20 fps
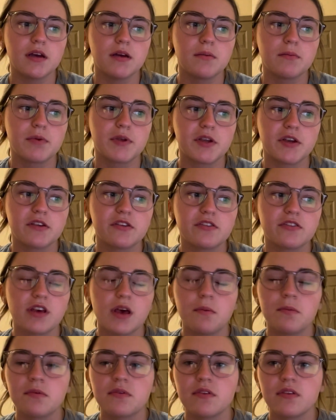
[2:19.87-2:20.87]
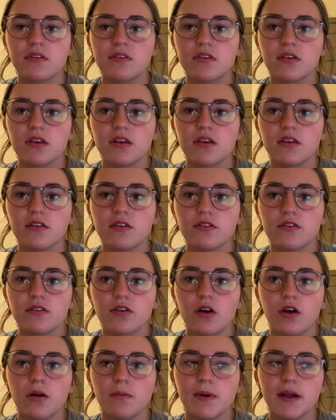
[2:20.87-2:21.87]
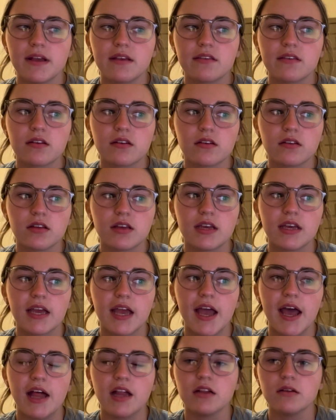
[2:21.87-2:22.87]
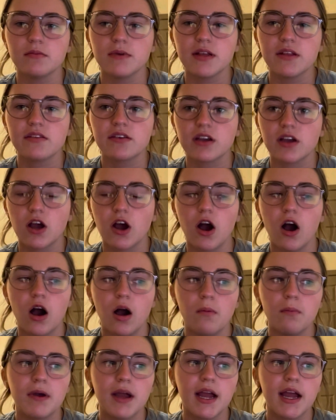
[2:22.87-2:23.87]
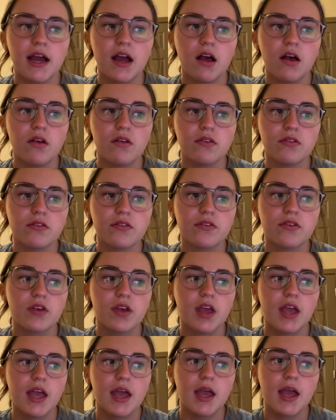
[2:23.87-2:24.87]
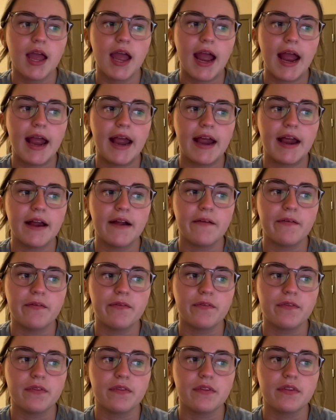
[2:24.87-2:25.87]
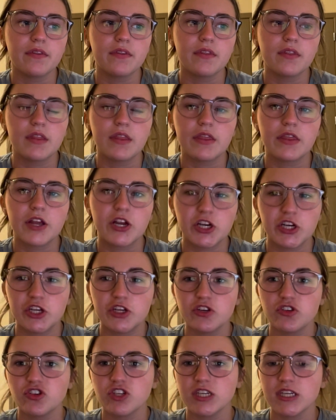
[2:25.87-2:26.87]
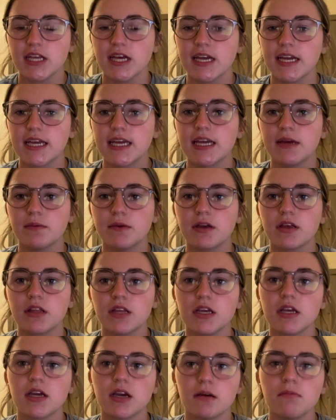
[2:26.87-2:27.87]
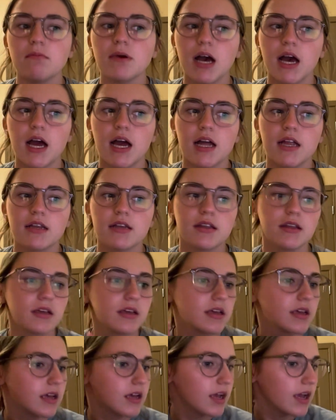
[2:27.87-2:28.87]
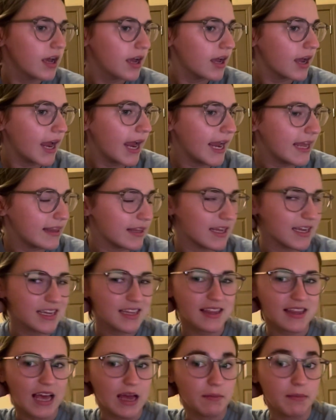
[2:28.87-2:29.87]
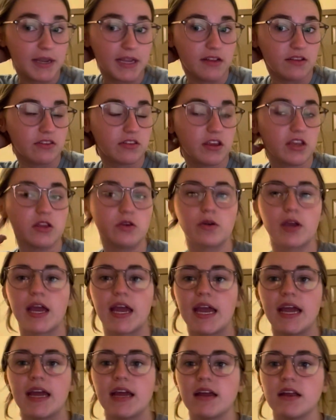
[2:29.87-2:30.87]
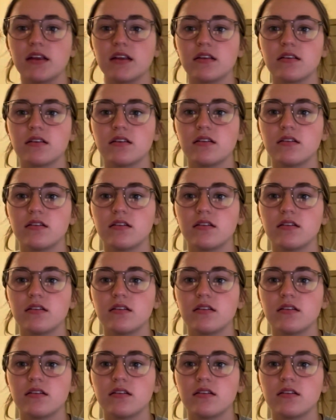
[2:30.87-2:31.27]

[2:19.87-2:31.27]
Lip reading: pure substances are basically elements and compounds, and they're usually chemically combined, and that means that you can't